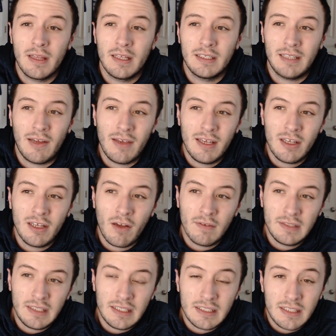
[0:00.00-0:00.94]
Now, he
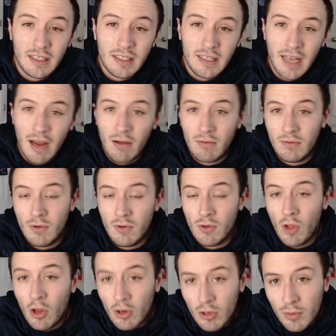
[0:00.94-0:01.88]
obviously is now no
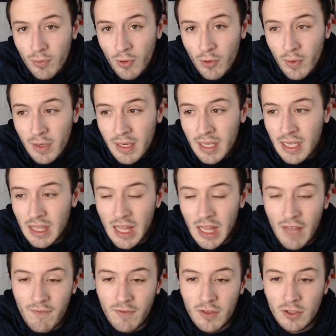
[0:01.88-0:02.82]
longer a Bruin. He
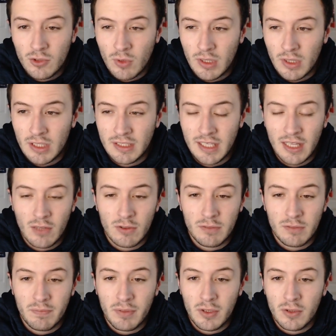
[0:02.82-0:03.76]
left to join the St. Louis
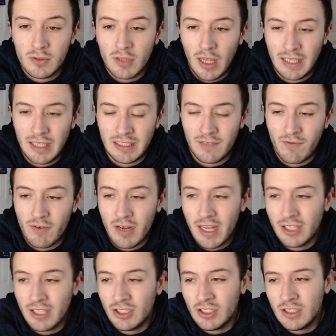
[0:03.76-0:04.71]
Blues as a free
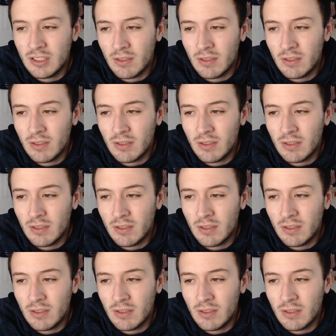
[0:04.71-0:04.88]
agent.